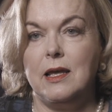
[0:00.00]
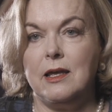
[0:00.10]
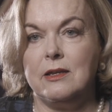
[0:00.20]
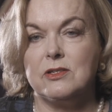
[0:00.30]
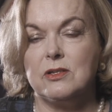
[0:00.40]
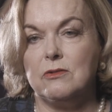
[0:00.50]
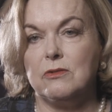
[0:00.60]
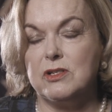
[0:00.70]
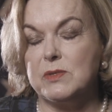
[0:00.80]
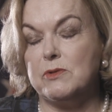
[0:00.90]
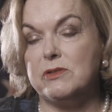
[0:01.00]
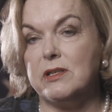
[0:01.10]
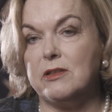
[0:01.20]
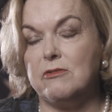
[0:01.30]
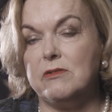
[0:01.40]
And so conspiracy
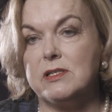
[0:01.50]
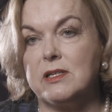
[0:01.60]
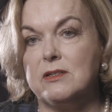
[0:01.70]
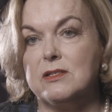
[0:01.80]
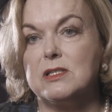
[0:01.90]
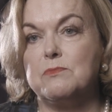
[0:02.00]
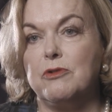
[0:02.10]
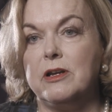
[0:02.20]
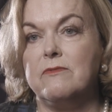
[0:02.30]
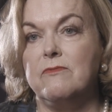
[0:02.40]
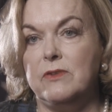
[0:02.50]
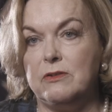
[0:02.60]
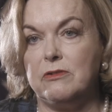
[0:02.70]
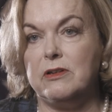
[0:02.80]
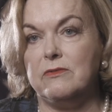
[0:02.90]
theories can spread
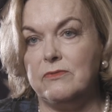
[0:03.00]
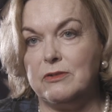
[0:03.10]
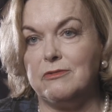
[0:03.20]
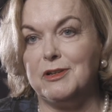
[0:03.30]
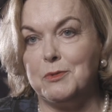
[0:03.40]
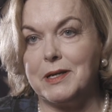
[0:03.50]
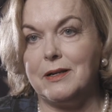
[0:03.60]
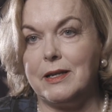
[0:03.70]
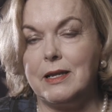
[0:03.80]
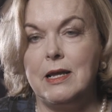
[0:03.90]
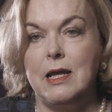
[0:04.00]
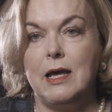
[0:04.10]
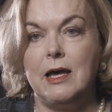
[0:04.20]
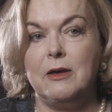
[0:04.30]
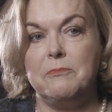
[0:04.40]
very, very quickly.
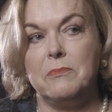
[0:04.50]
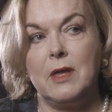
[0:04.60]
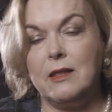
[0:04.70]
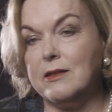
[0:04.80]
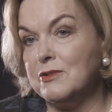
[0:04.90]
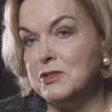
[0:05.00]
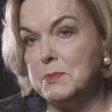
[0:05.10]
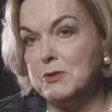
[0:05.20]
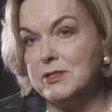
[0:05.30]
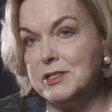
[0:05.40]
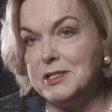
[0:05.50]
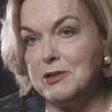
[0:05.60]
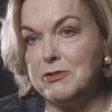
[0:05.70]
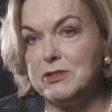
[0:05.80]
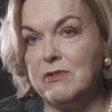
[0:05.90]
Are there conspiracy
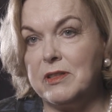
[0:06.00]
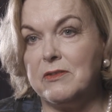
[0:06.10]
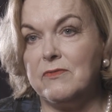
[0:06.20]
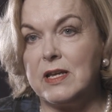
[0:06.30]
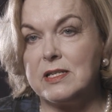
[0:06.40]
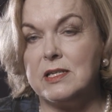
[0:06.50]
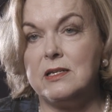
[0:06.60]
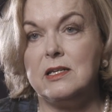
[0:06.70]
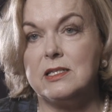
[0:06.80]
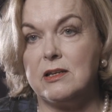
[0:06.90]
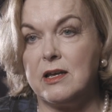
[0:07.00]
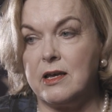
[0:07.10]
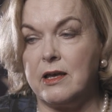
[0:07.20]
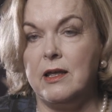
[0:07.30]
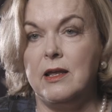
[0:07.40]
theories around the vaccine? Yes, there
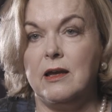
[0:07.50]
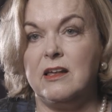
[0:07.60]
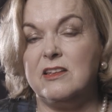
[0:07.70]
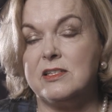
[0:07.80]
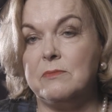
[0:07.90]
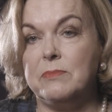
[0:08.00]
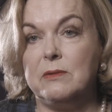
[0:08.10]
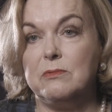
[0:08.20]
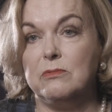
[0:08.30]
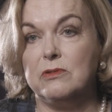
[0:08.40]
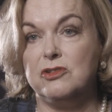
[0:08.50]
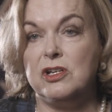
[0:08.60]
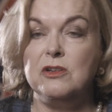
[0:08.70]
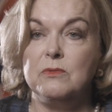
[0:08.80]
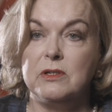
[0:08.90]
are. Are there some people with
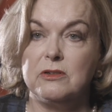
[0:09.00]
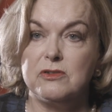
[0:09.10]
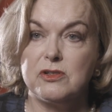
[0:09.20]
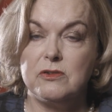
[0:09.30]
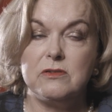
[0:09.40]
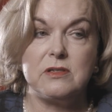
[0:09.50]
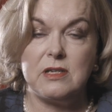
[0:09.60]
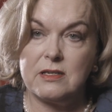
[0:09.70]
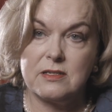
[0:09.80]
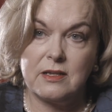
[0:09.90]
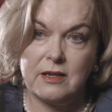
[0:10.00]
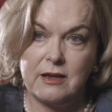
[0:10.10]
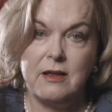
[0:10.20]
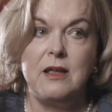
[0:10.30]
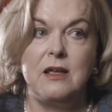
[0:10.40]
genuine concerns? Yes, there
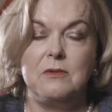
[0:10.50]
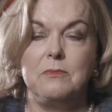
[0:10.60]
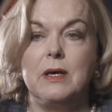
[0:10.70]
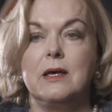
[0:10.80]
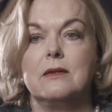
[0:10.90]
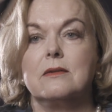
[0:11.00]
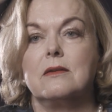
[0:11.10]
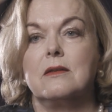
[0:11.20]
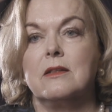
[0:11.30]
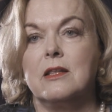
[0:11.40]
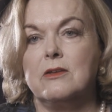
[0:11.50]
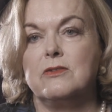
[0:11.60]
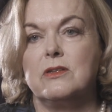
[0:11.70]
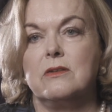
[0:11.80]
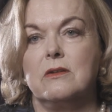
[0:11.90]
are. But
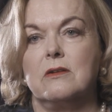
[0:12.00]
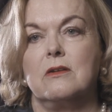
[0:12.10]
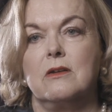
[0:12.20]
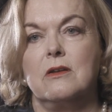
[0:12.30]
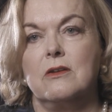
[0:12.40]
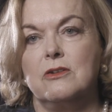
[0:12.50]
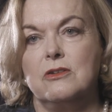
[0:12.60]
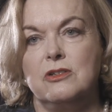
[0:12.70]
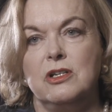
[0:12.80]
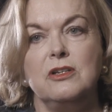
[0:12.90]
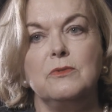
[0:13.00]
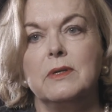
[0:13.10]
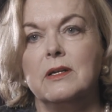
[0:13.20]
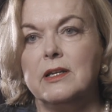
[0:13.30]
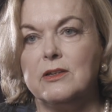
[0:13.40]
those
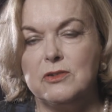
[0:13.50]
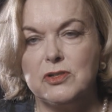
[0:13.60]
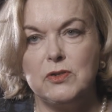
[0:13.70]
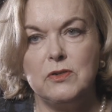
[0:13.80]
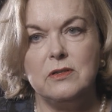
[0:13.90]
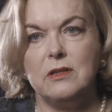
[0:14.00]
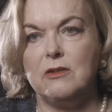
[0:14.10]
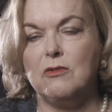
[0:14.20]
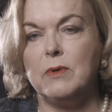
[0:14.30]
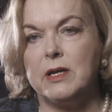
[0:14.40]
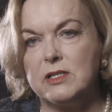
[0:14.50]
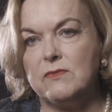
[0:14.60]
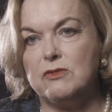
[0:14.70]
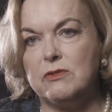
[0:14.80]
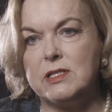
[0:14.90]
genuinely concerned, there are ways of
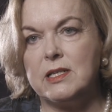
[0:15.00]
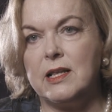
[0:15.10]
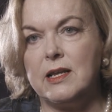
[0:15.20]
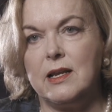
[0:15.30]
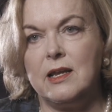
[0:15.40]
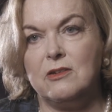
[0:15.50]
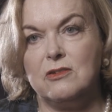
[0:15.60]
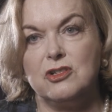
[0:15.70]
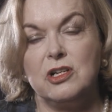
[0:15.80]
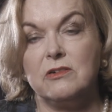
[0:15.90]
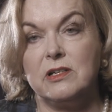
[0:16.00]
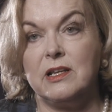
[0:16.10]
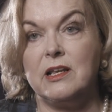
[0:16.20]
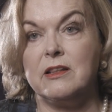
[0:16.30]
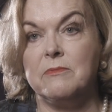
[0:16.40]
addressing that, and shouting
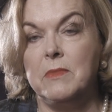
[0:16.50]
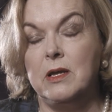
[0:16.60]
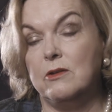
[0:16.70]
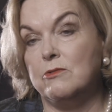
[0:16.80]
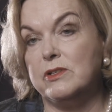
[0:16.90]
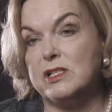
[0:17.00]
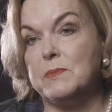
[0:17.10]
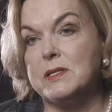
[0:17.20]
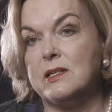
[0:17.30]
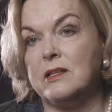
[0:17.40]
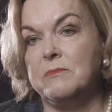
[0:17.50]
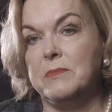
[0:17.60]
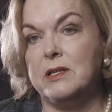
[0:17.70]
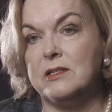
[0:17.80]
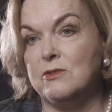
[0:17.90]
at them or dismissing them
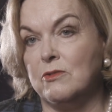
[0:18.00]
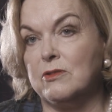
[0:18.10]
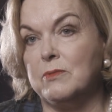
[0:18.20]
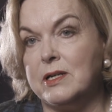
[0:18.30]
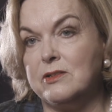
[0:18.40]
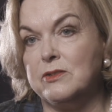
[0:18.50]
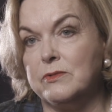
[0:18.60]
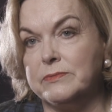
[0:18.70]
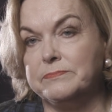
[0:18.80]
is not the way to do it.